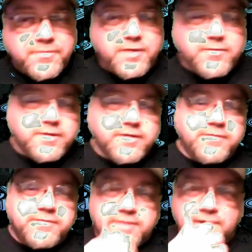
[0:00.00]
probably would have.
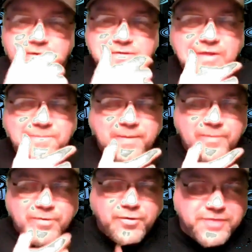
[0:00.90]
Yeah, you know, th-
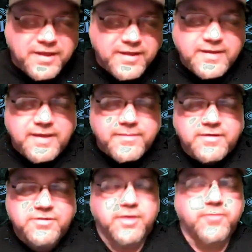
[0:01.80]
people don't think of
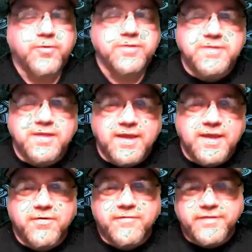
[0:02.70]
gimmicks or uh, what to
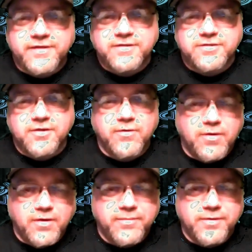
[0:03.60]
get over. They just go,
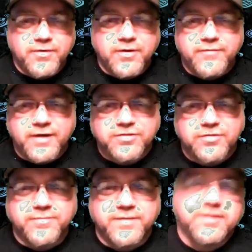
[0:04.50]
"Oh, I'm gonna go out
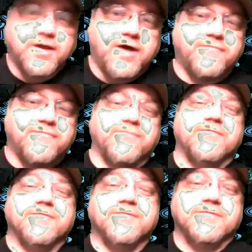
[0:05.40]
wrestle and be tough."
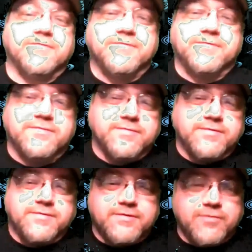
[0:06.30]

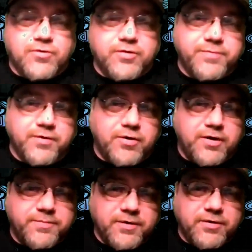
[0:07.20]
or
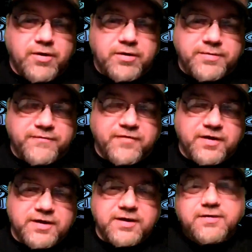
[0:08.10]
I'm gonna go out and be
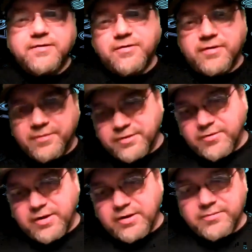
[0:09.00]
funny, I'm gonna
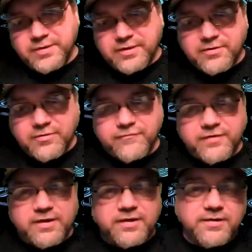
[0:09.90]
go yep. out and be
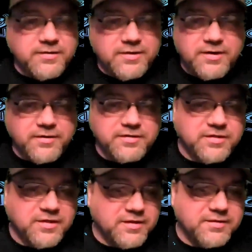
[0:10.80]
goofy. You know,
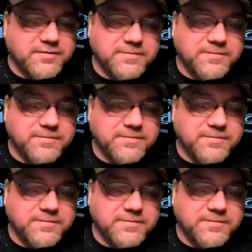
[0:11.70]
that's it.